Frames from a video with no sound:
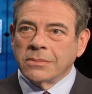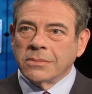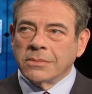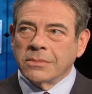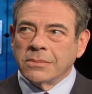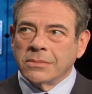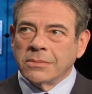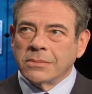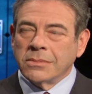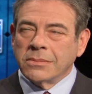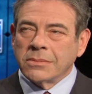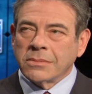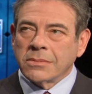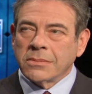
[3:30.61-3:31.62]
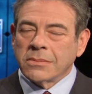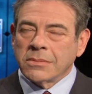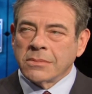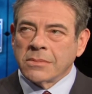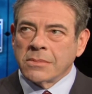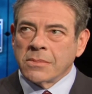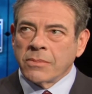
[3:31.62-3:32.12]
is delivered?
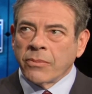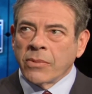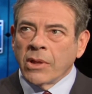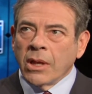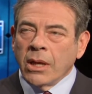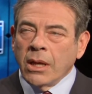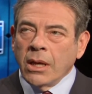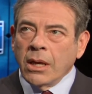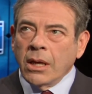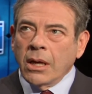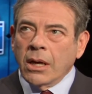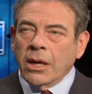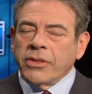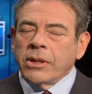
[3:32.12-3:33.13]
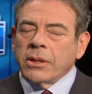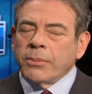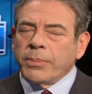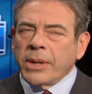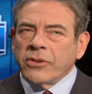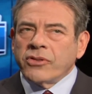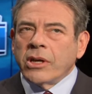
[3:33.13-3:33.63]
I think the
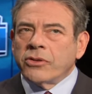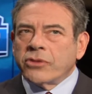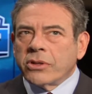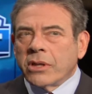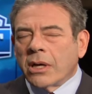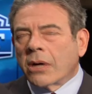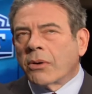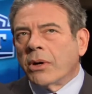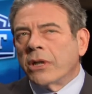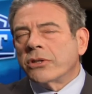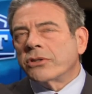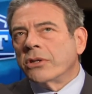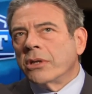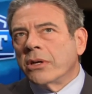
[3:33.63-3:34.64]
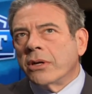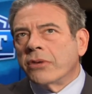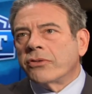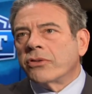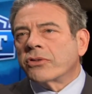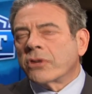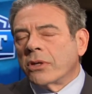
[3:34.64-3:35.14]
best answer to that question
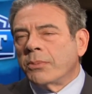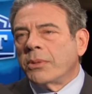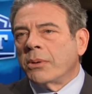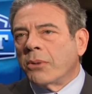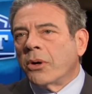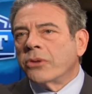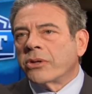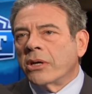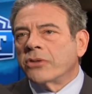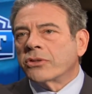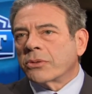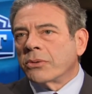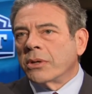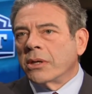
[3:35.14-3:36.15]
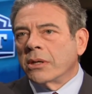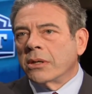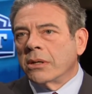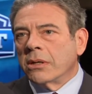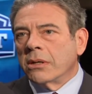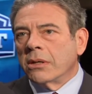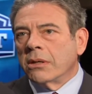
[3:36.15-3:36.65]
is it's going to be a multi-screen
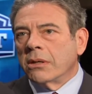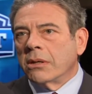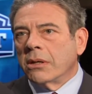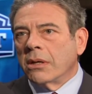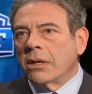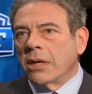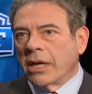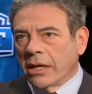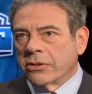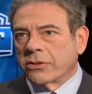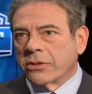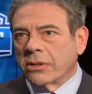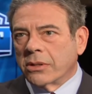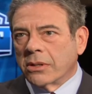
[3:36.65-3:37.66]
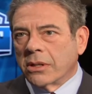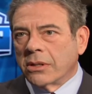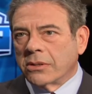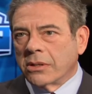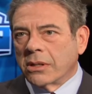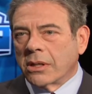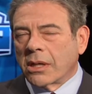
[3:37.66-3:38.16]
answer. I
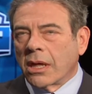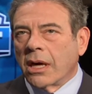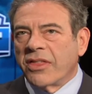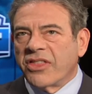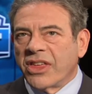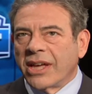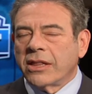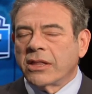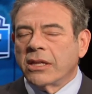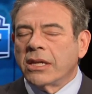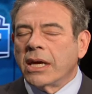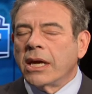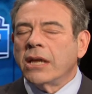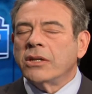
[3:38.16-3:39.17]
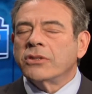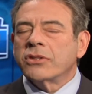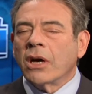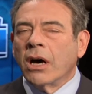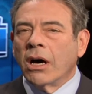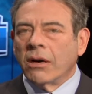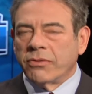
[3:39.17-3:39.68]
think, I think the days
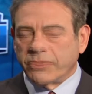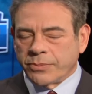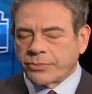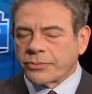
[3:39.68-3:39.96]
of